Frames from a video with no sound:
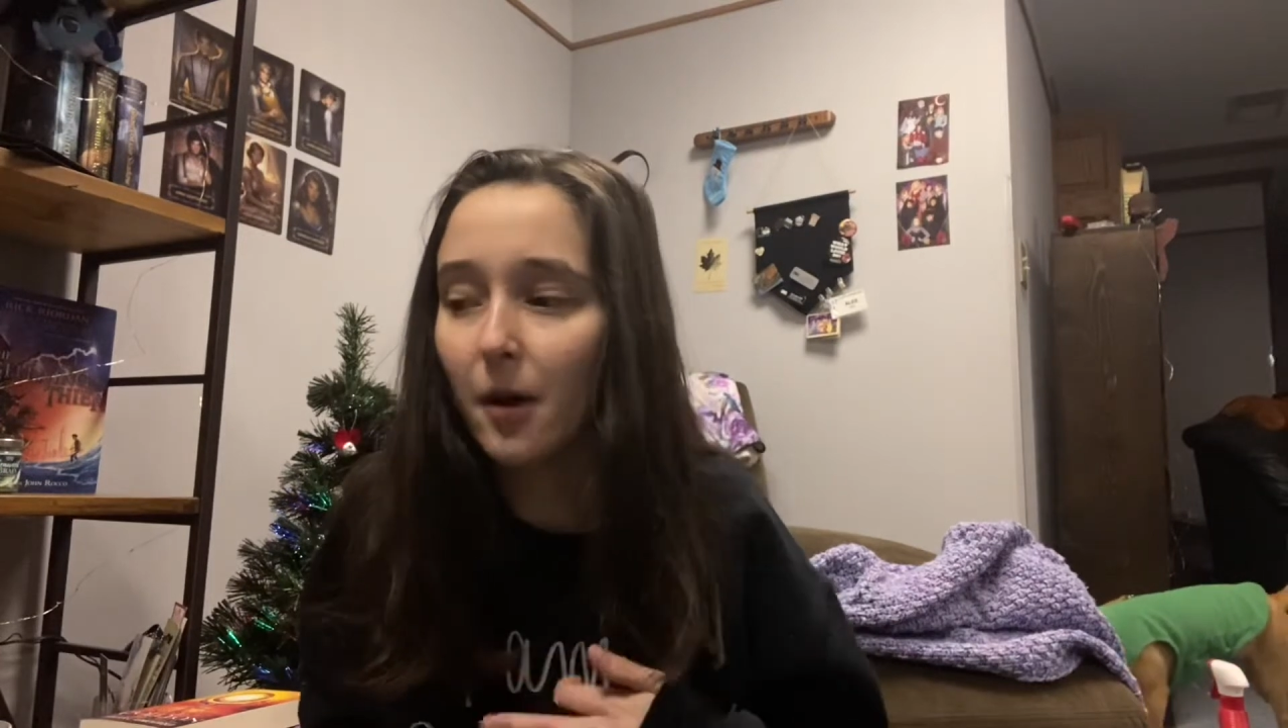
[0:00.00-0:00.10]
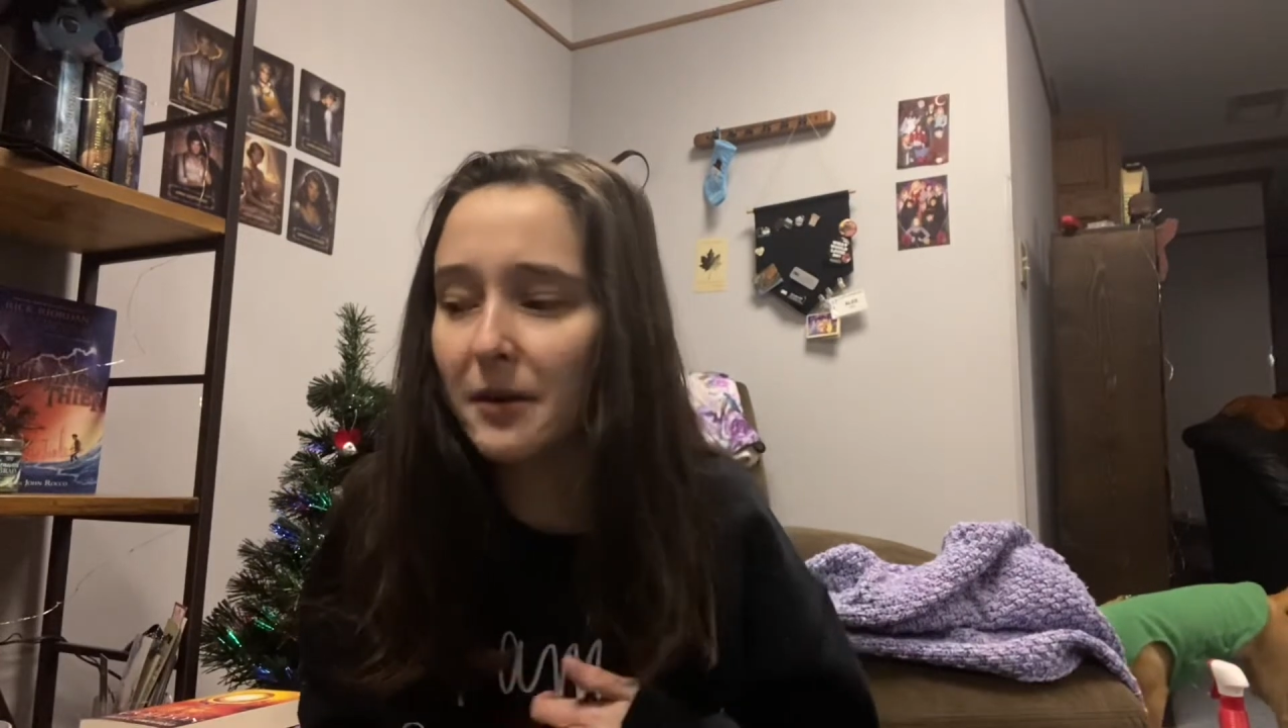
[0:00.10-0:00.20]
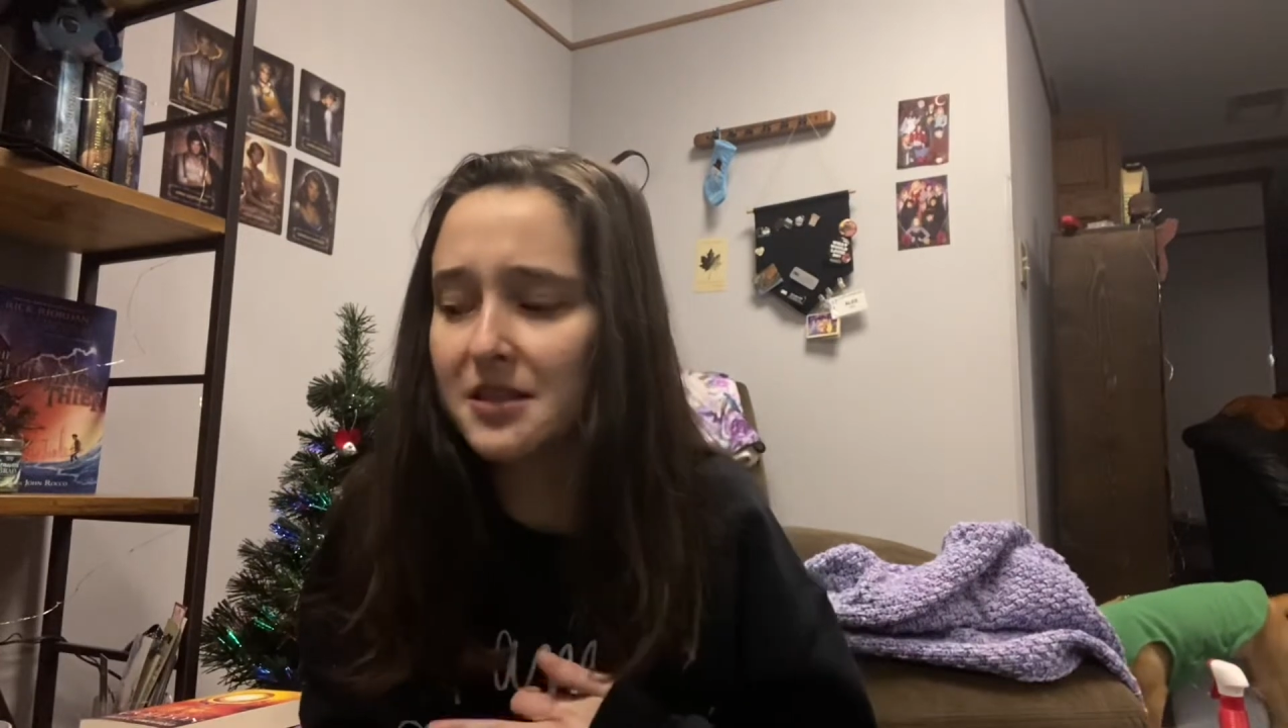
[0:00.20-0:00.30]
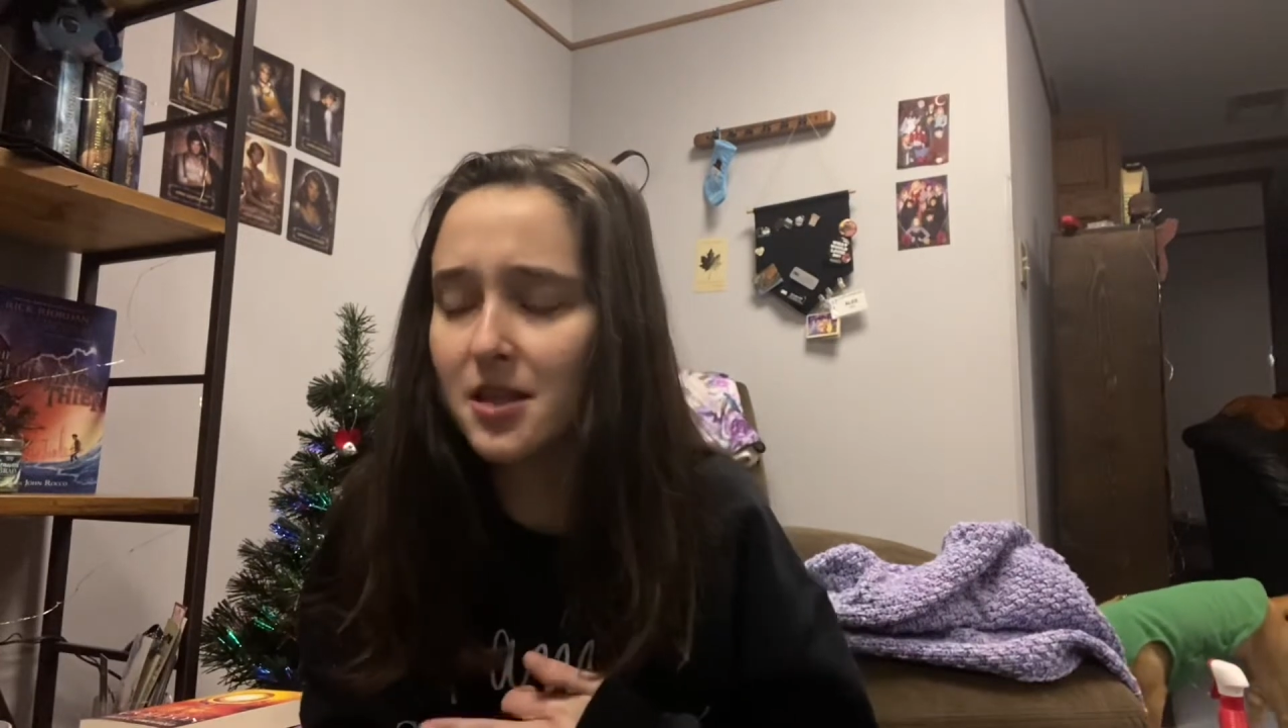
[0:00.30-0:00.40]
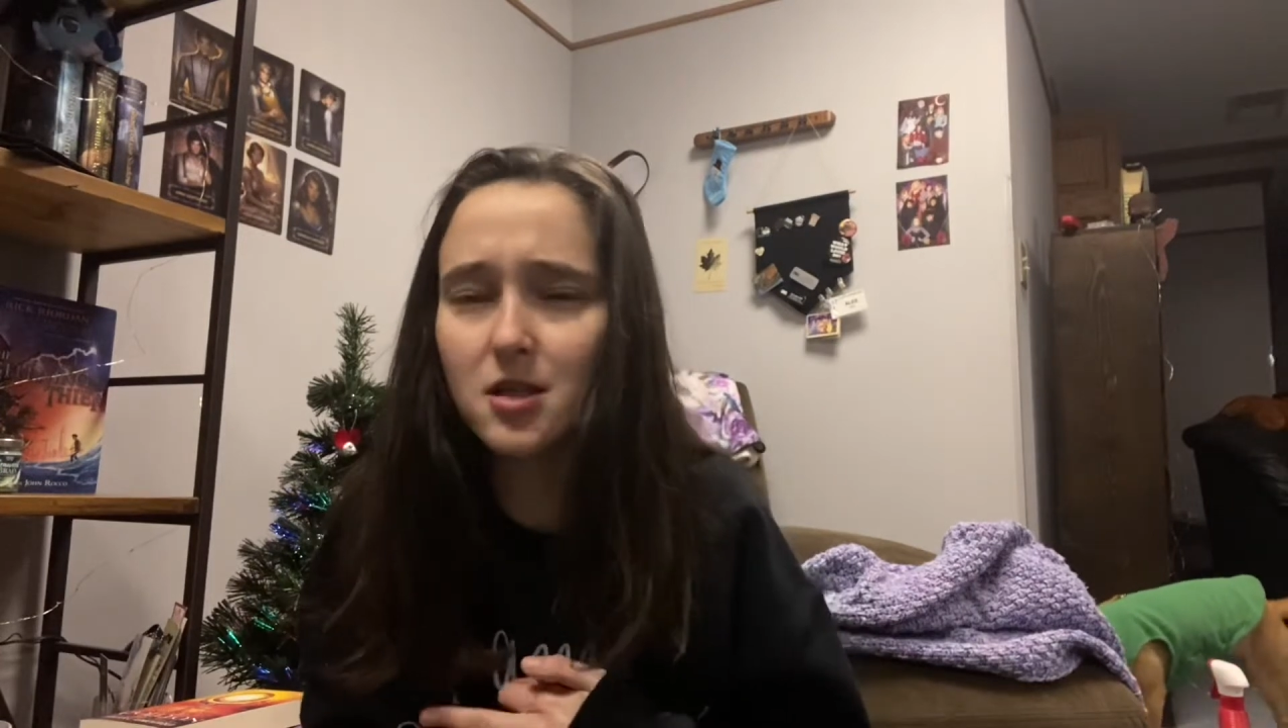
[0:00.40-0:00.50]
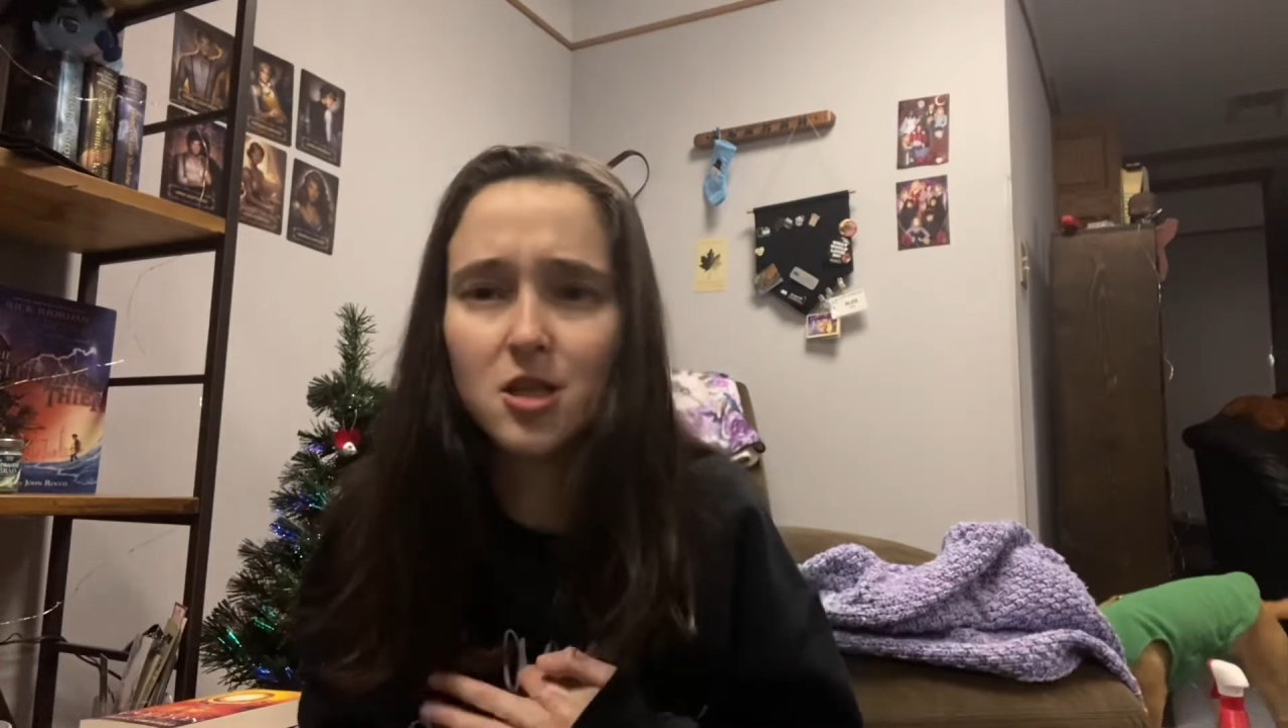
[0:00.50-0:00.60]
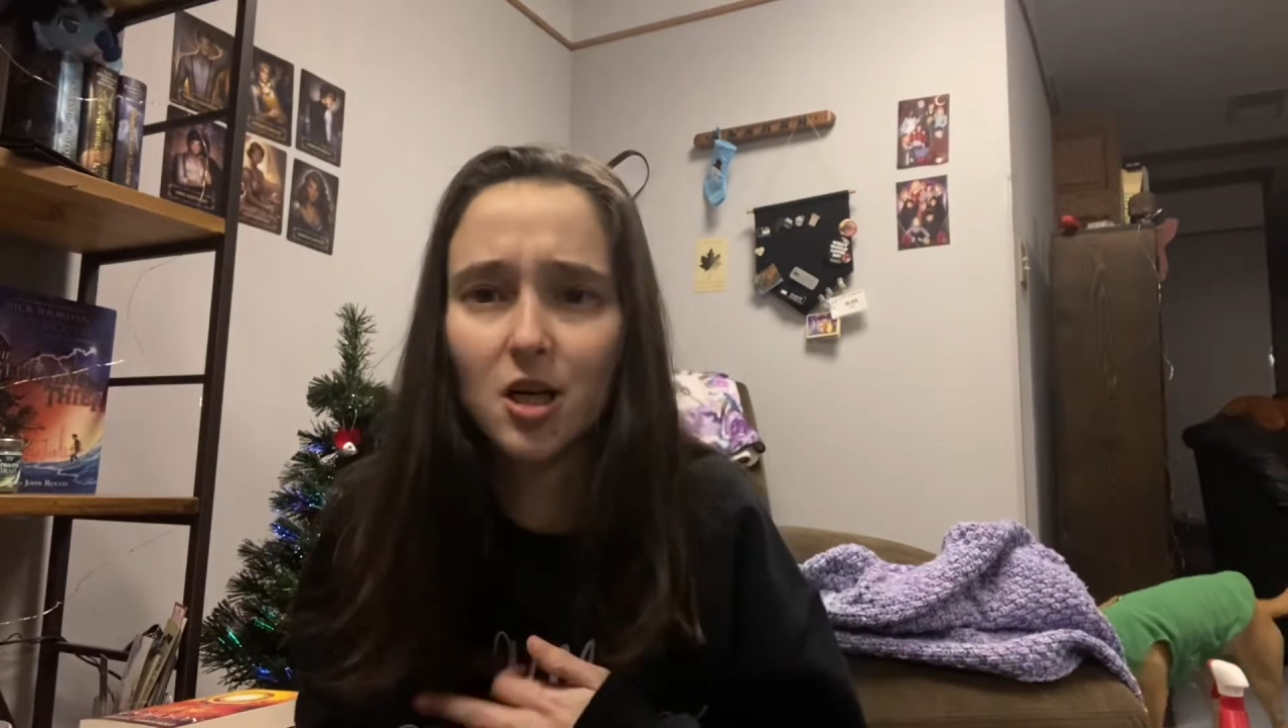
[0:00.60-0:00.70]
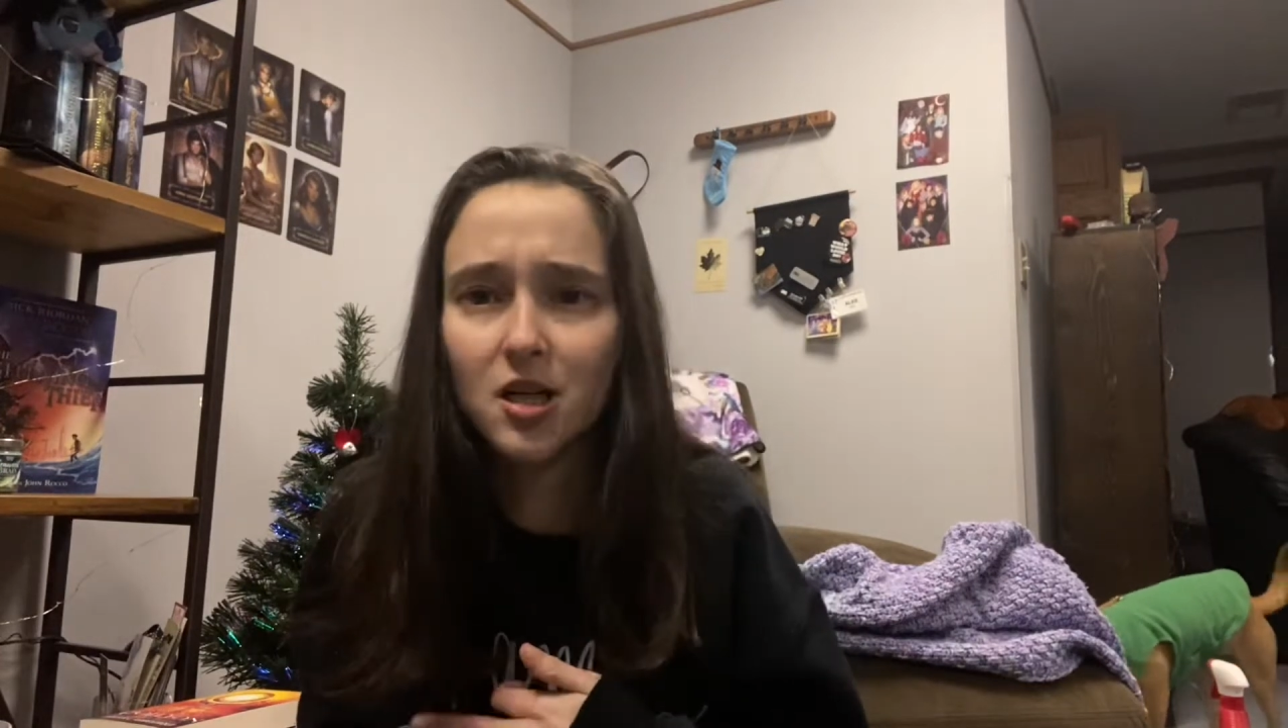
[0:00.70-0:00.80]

my sister